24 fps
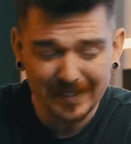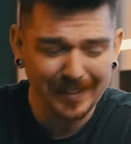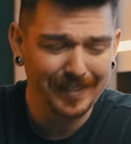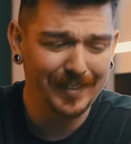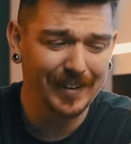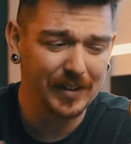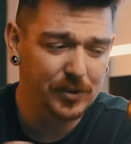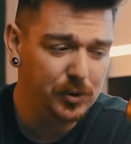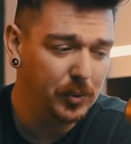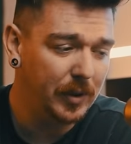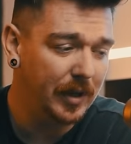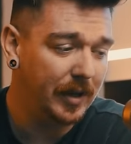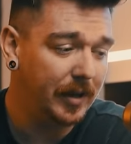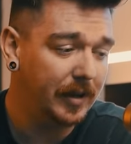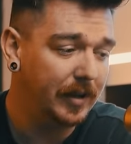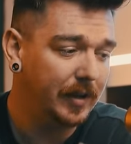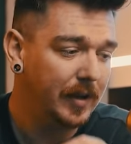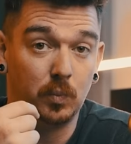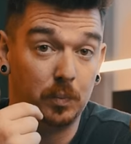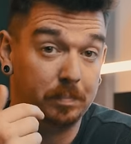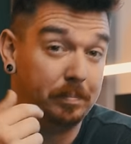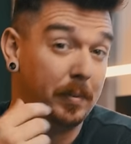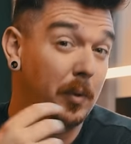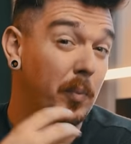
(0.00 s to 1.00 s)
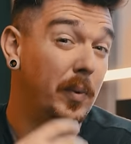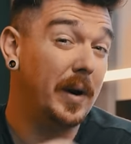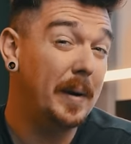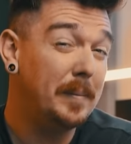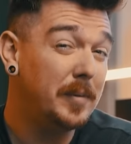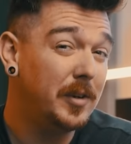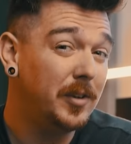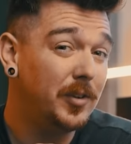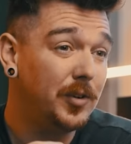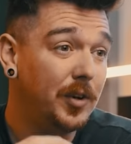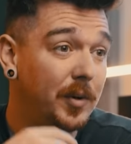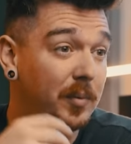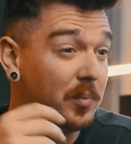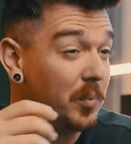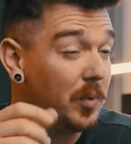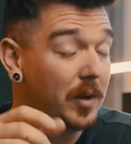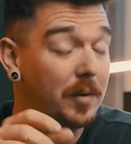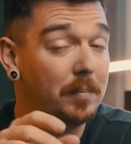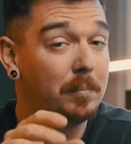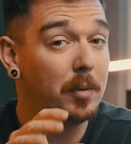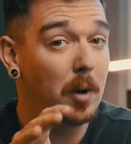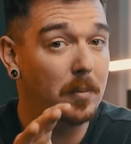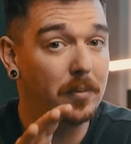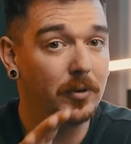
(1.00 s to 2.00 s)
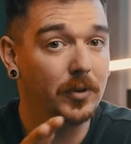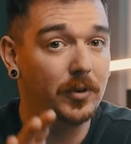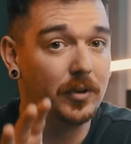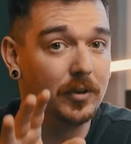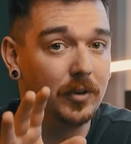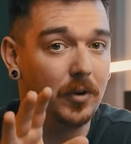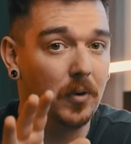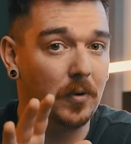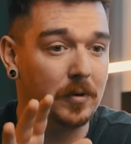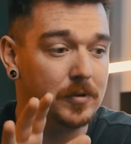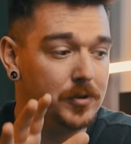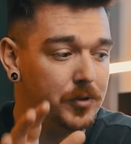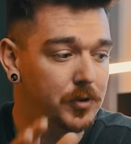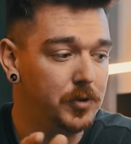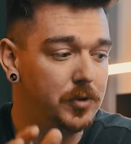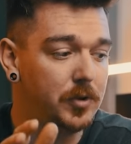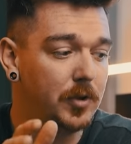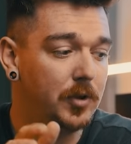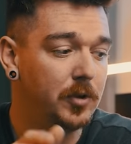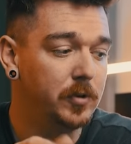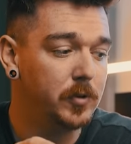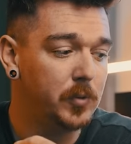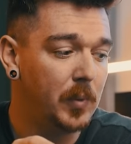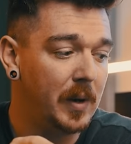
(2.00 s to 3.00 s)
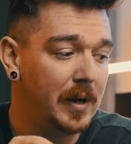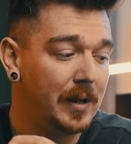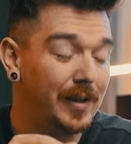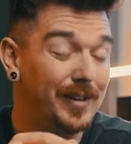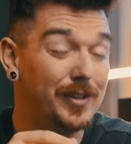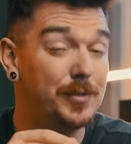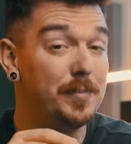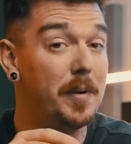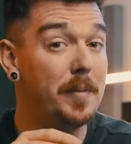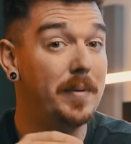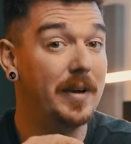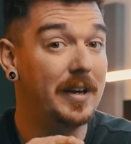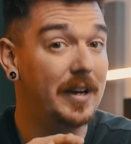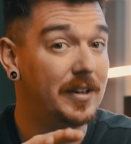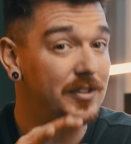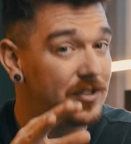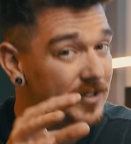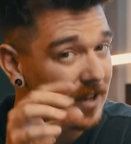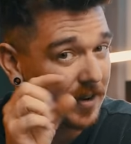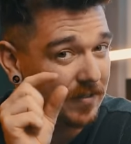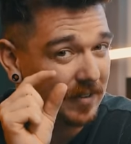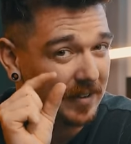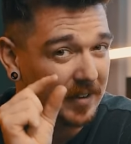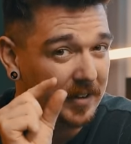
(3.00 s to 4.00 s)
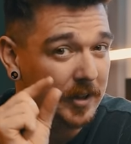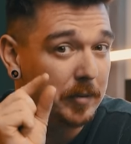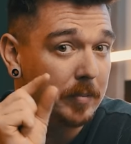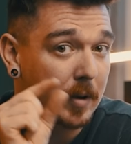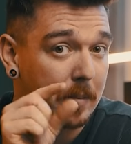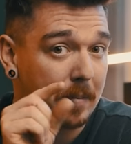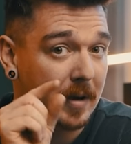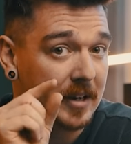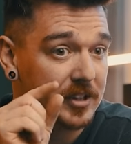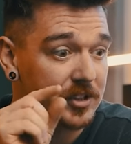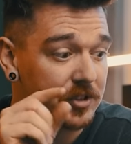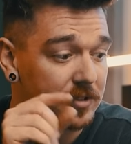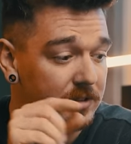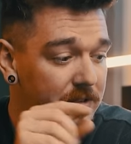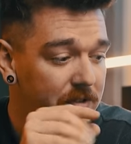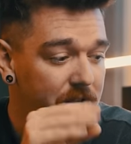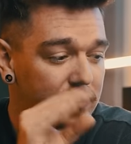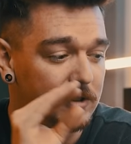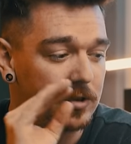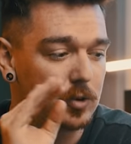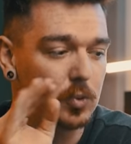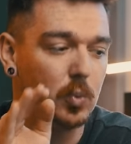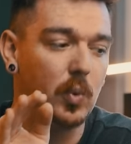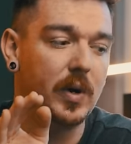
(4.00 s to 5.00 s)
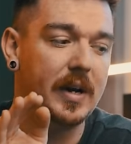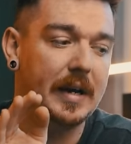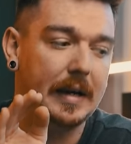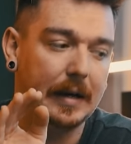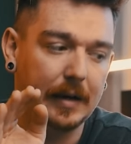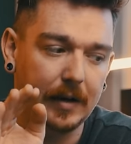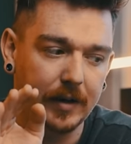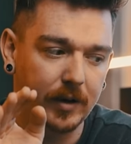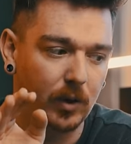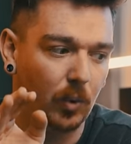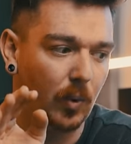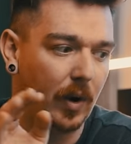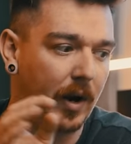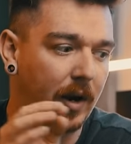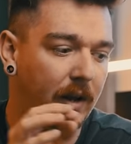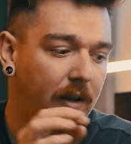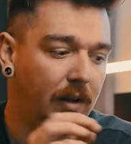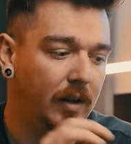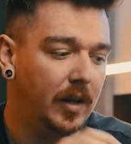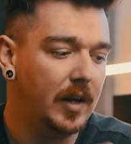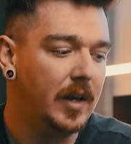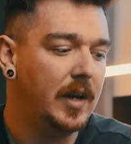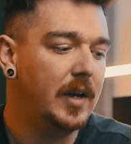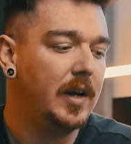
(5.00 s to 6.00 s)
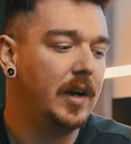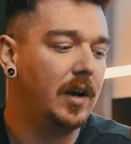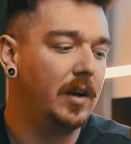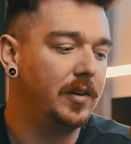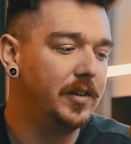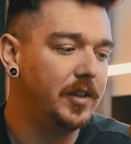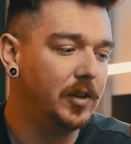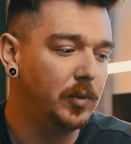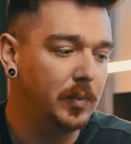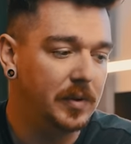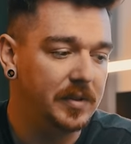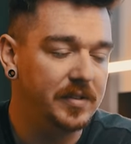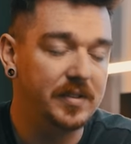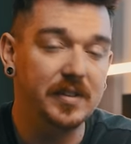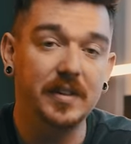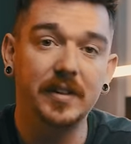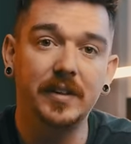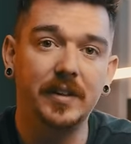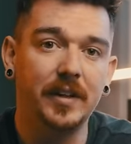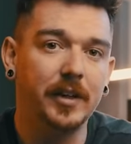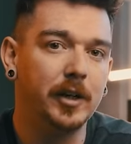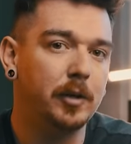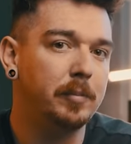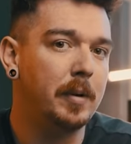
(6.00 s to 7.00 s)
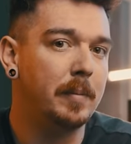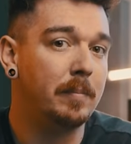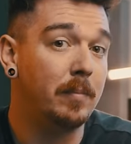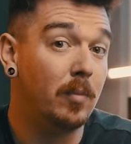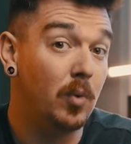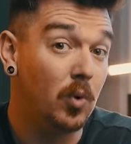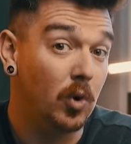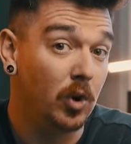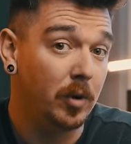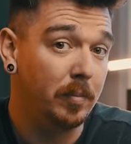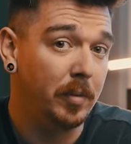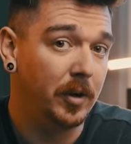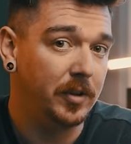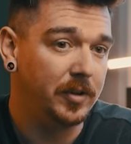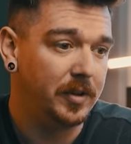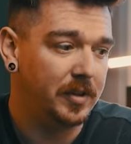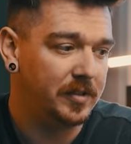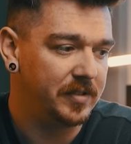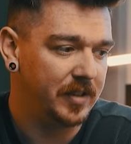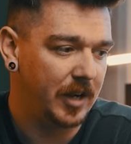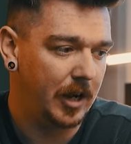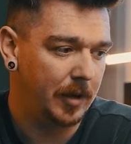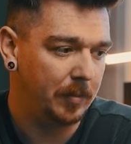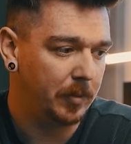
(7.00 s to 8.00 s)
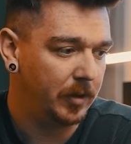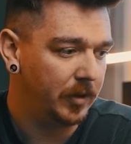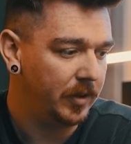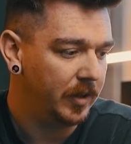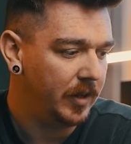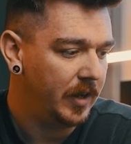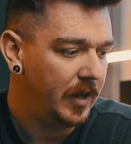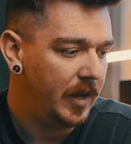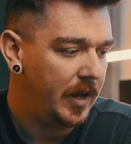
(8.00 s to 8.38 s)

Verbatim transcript: That's okay. But what I'm going to do, and what I'm probably going to encourage you to do as well, is maybe just have a little bit of patience. Just wait a little while until we see a little bit more about this camera.